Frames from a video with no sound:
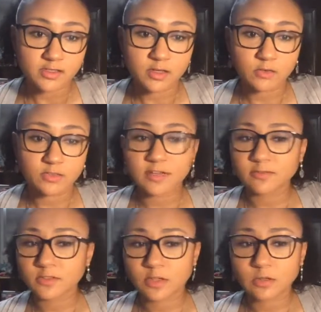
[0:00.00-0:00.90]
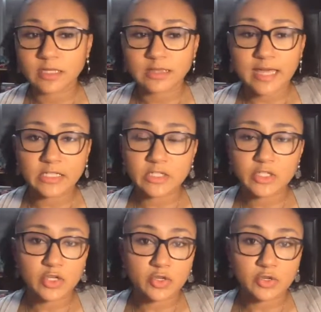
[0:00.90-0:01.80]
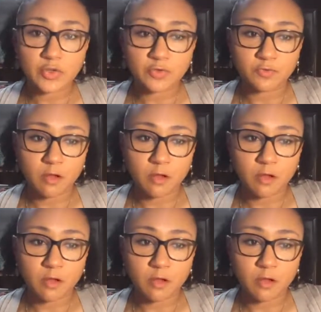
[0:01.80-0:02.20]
So definitely don't let that deter you